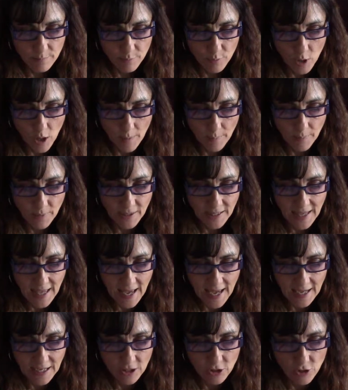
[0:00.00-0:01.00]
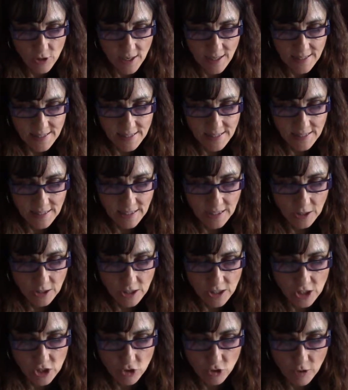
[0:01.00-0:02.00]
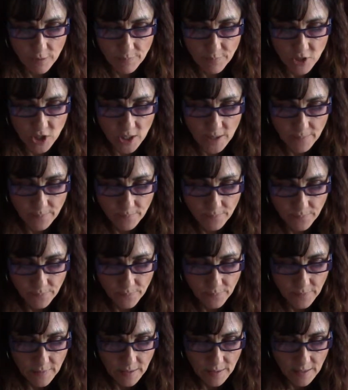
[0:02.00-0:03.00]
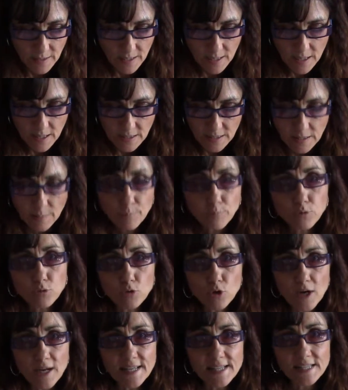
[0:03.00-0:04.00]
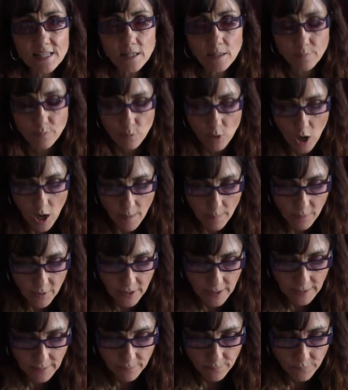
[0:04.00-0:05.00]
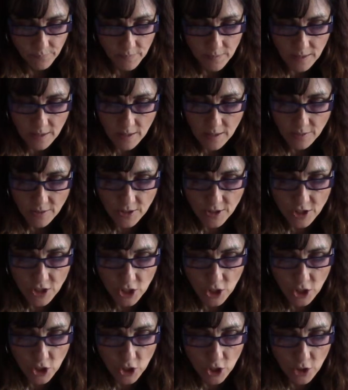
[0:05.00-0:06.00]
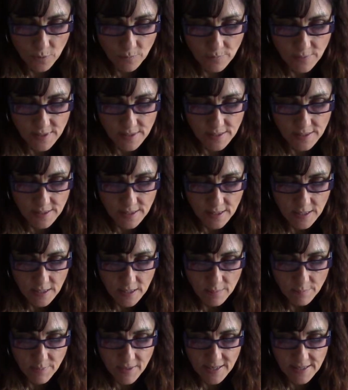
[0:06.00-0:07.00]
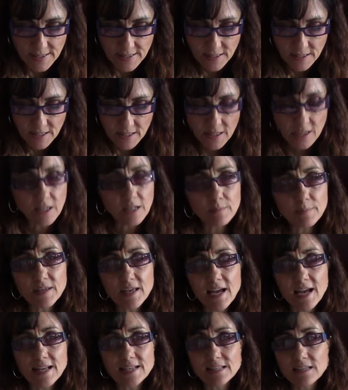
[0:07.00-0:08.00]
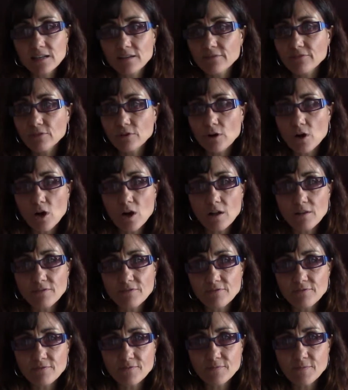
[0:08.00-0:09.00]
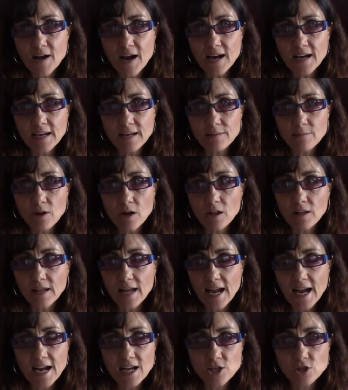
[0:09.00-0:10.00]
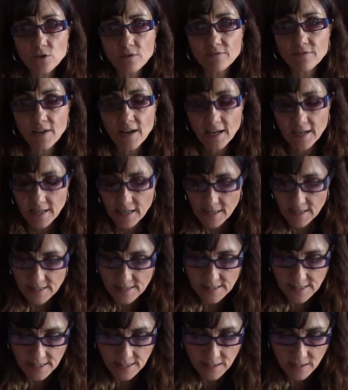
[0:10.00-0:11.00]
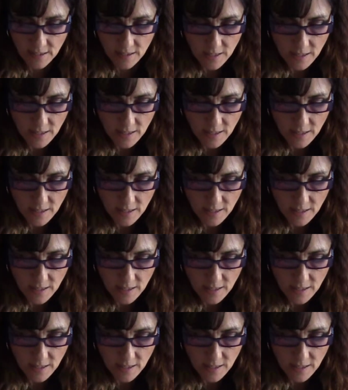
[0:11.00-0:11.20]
property address, legal description, the price on the property, the terms. Basically, they're going to be asking for all cash or financing.